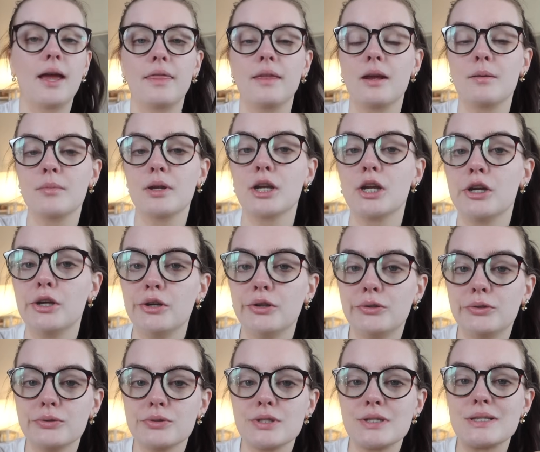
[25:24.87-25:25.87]
I think I'm gonna
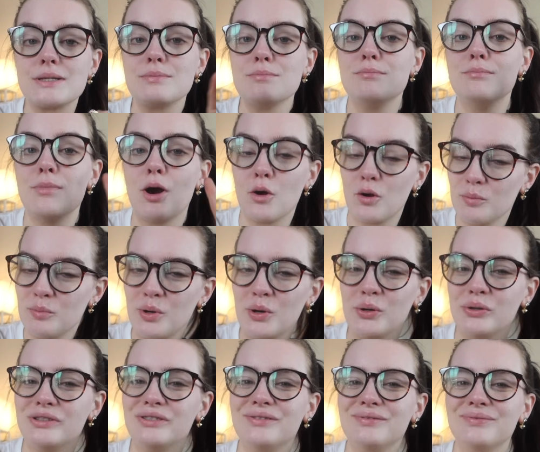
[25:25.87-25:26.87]
go smoke a
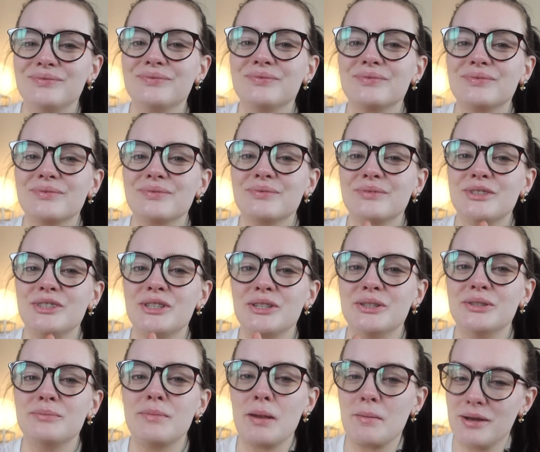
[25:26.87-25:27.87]
bowl
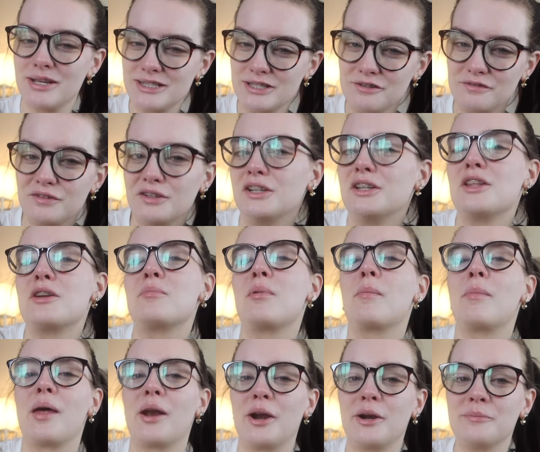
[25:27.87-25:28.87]
to make myself feel a little
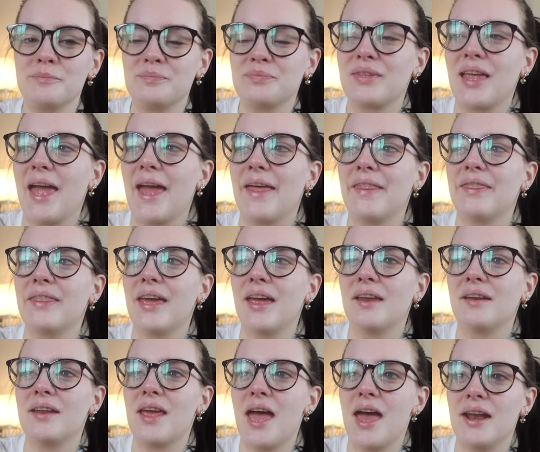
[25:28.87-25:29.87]
bit better and
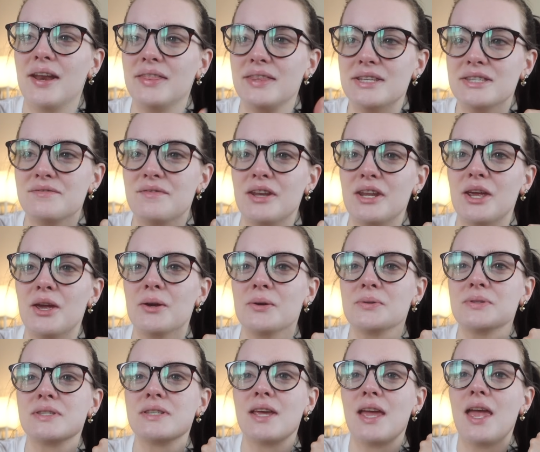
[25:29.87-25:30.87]
then edit these
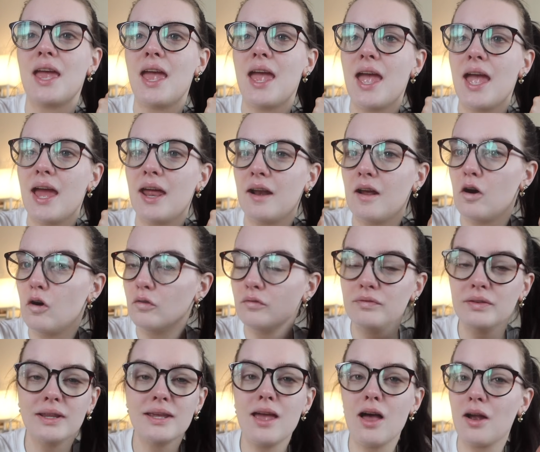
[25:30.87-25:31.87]
videos, and
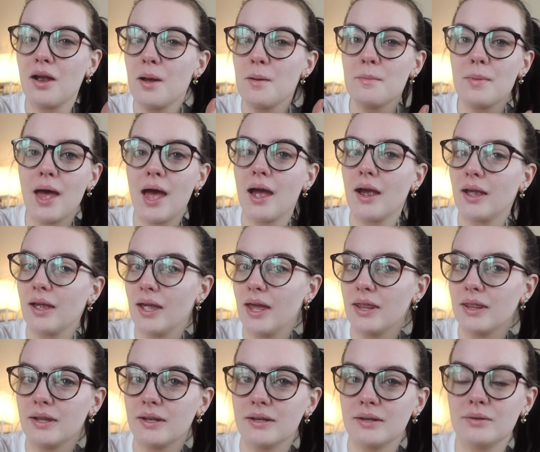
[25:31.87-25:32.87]
hopefully I'll come back
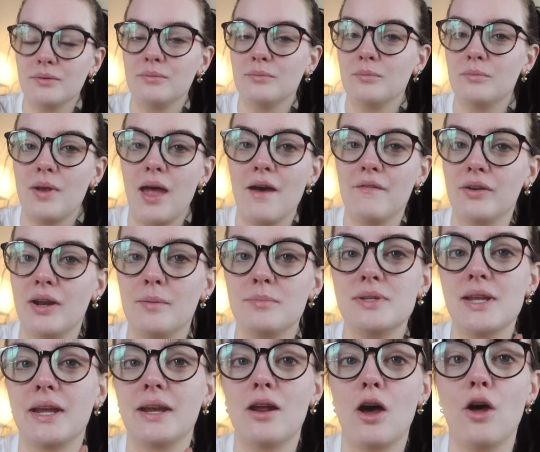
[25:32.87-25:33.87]
and have an
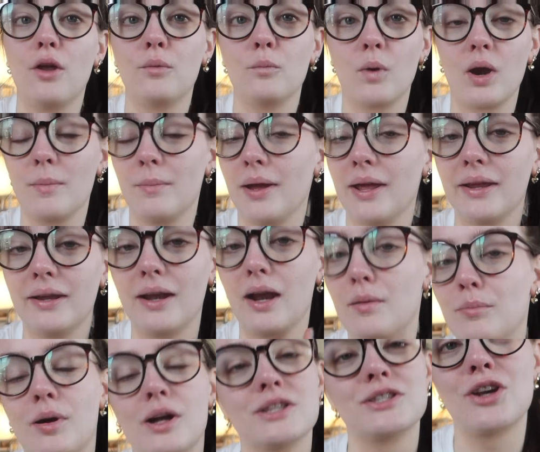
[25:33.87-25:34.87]
update on where my
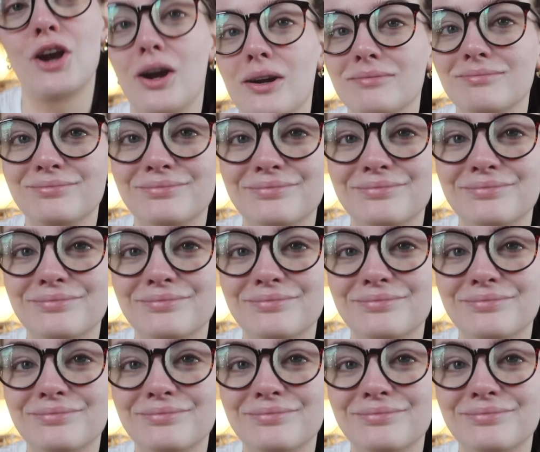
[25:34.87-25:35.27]
AirPods are.